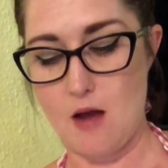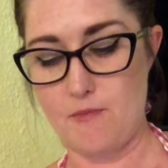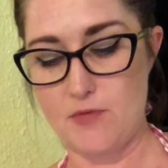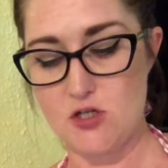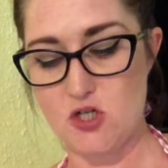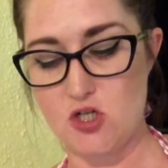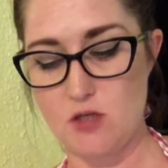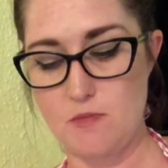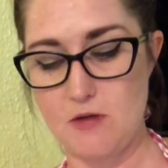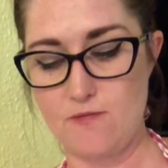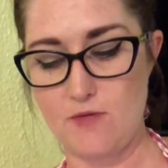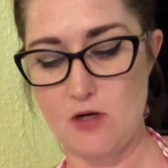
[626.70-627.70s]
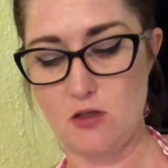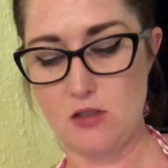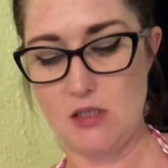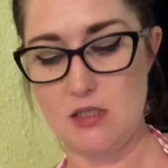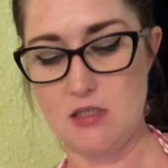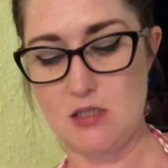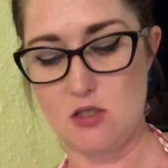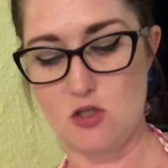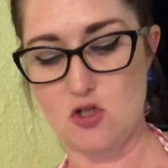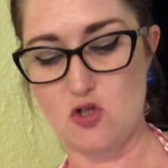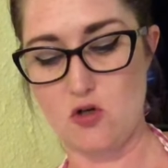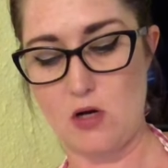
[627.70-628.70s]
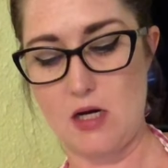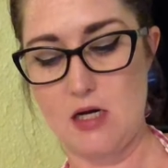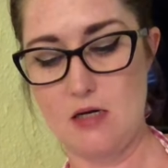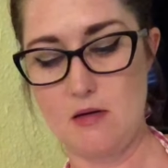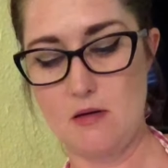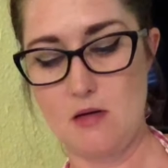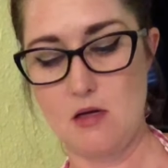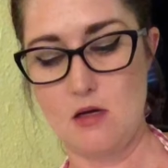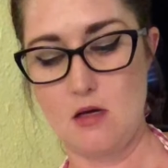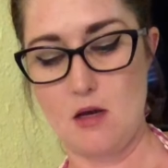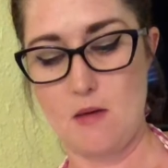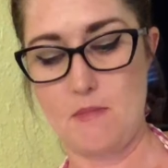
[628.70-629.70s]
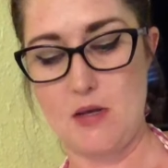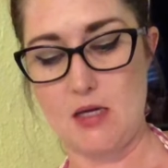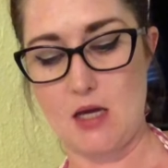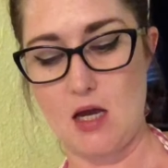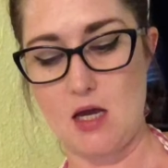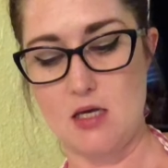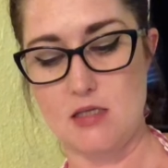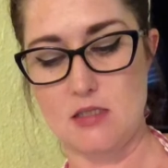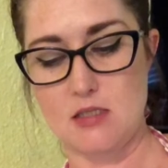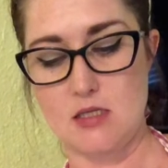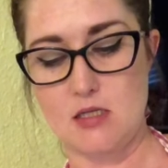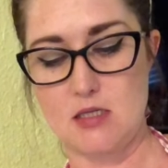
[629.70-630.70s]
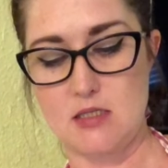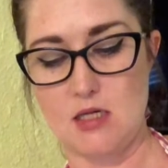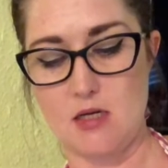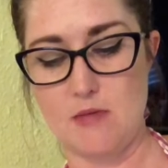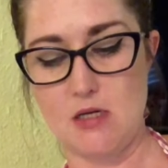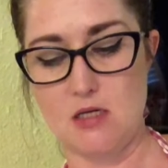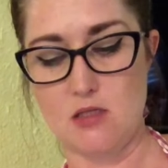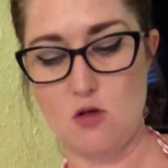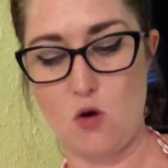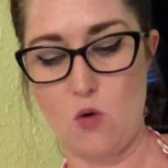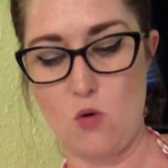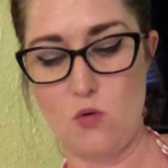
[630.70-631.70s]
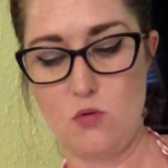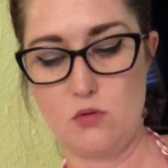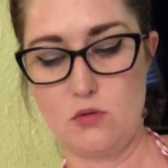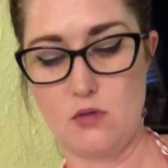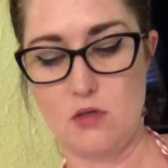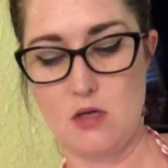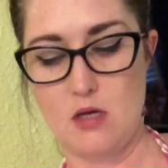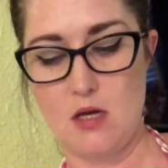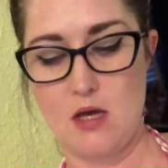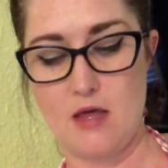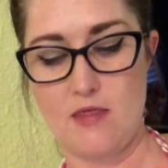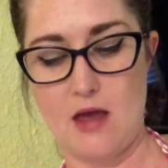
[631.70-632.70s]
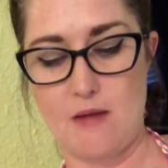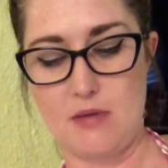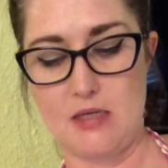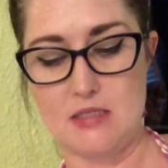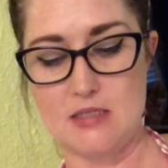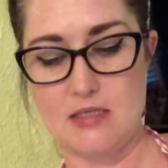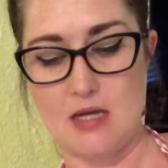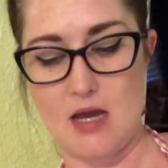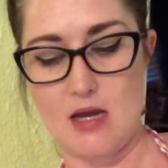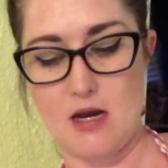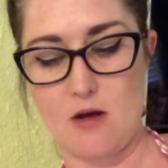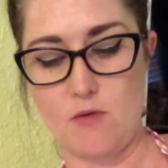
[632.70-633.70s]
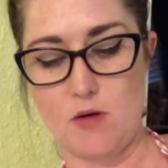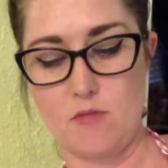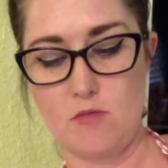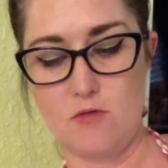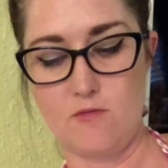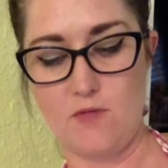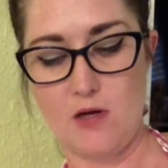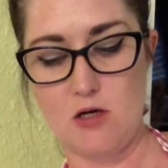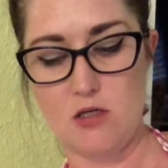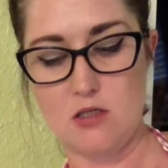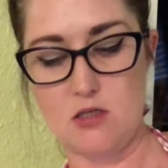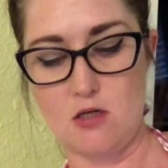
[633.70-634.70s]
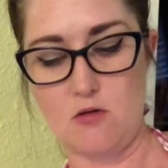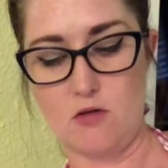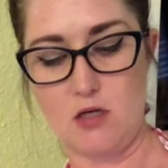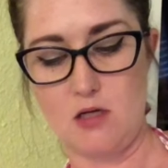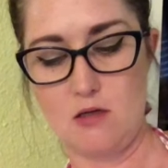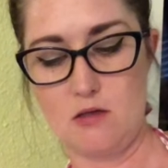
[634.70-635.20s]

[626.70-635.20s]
This should be fairly easy to strain because cinnamon is whole. That being said, I wanna move very slowly.